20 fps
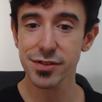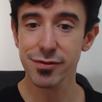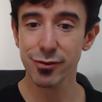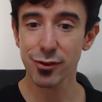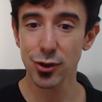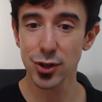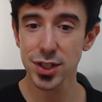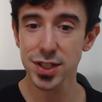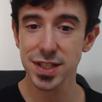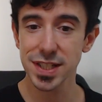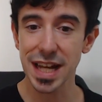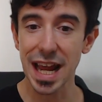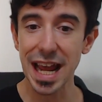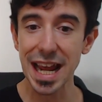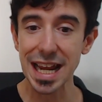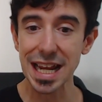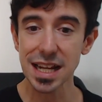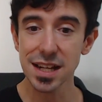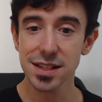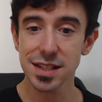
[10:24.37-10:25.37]
for
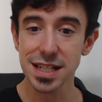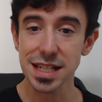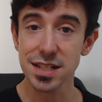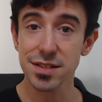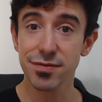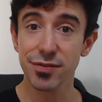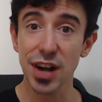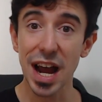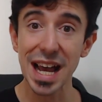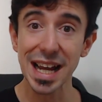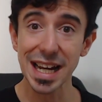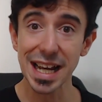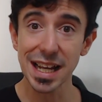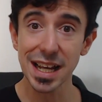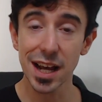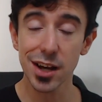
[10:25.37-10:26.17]
today, this Friday.